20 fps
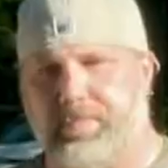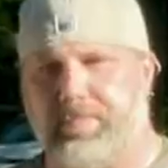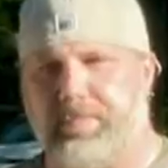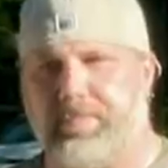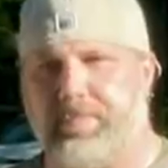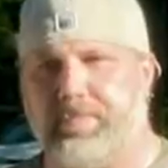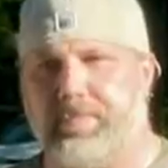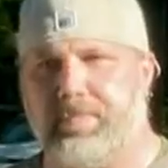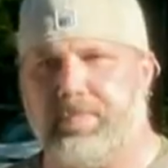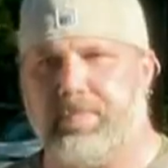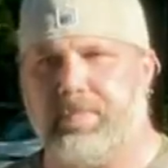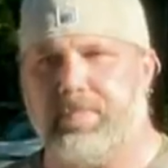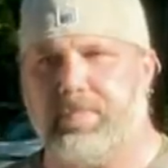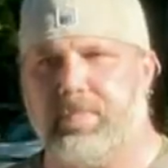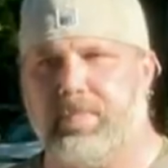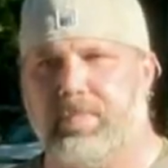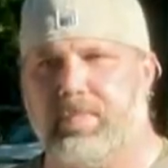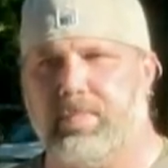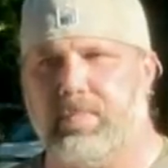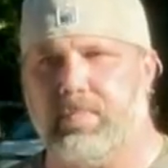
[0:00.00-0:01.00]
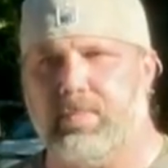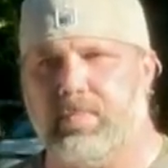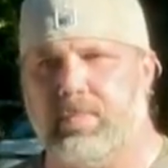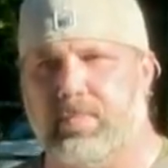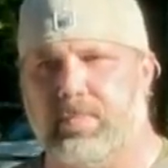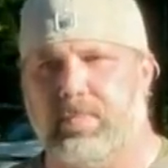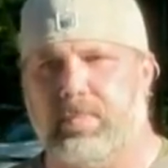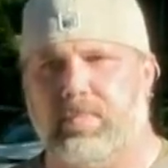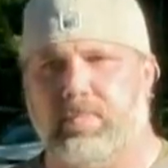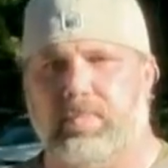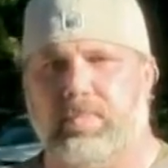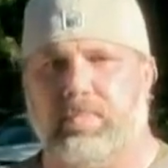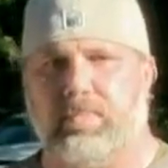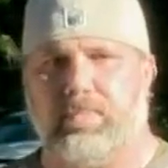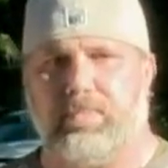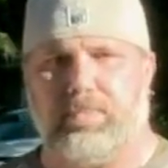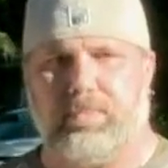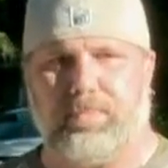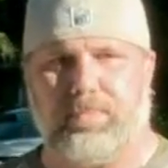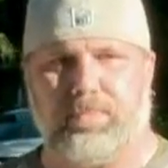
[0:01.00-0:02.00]

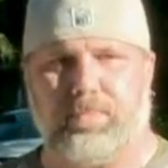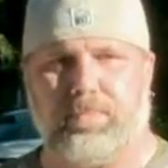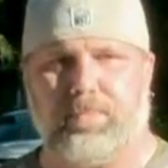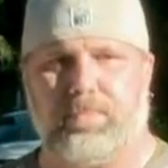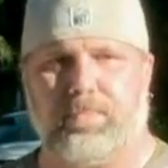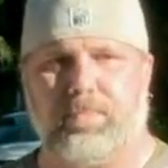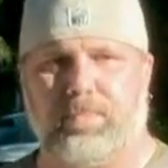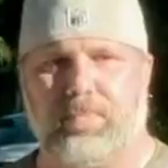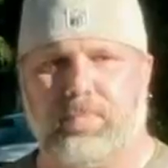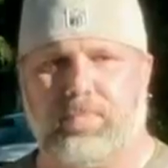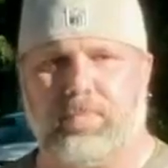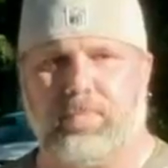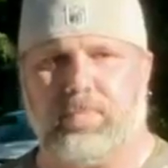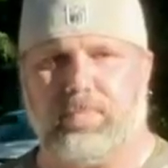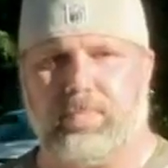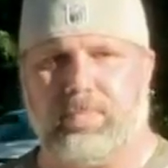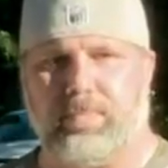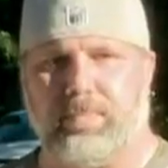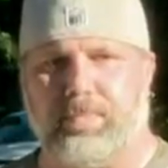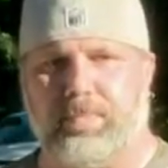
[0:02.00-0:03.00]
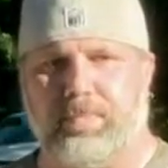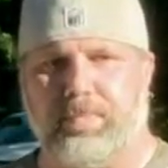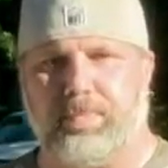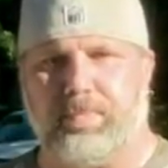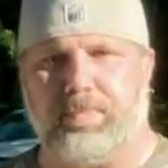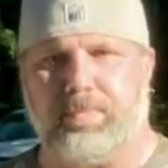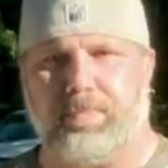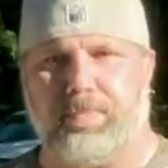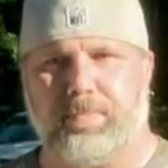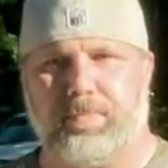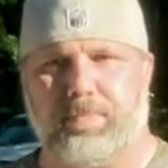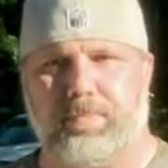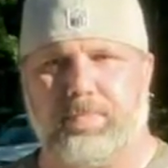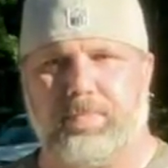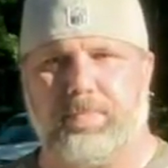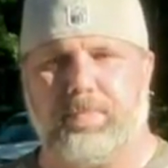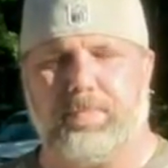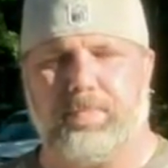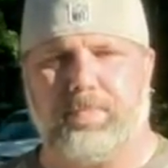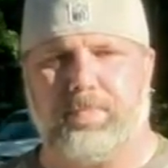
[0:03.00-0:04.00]

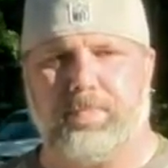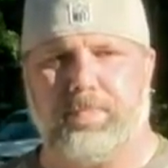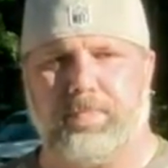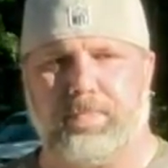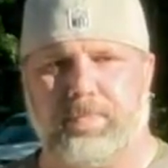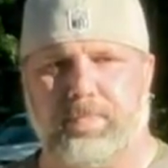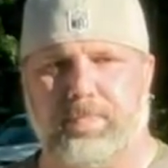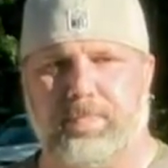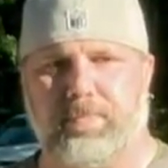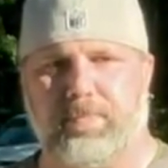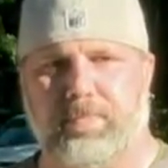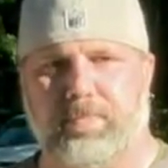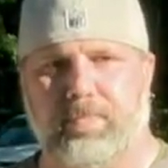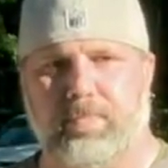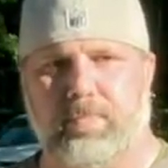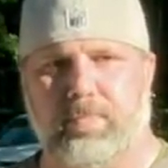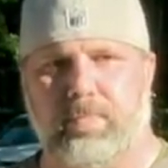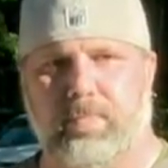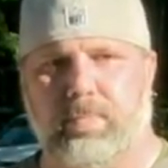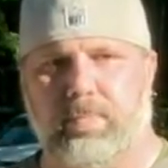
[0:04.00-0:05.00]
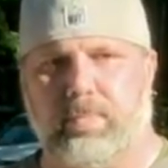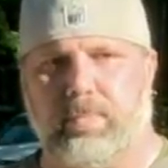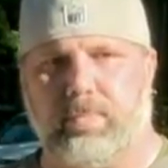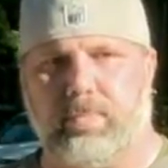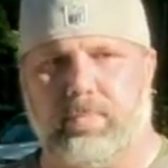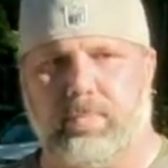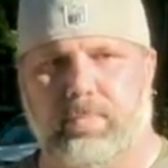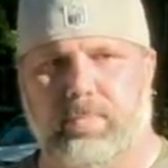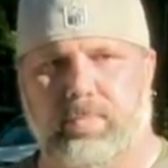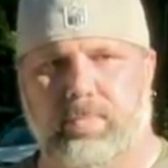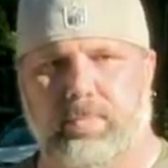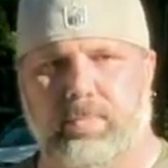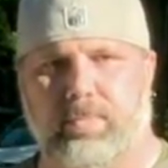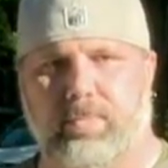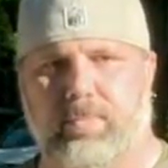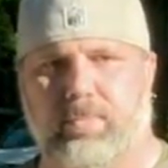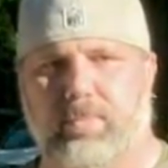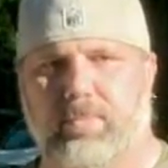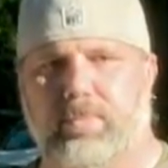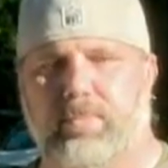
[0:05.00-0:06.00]

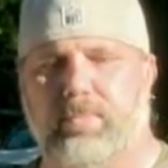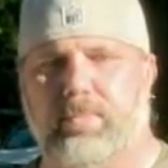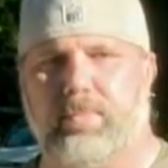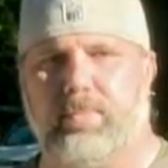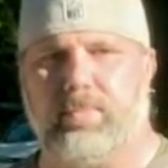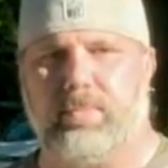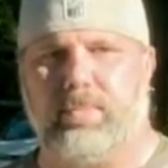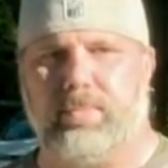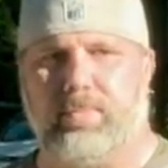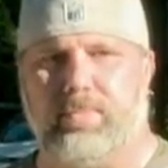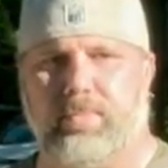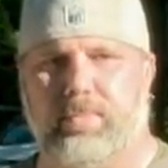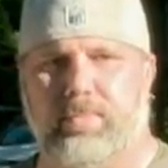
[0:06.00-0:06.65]
No words are spoken by the person on screen.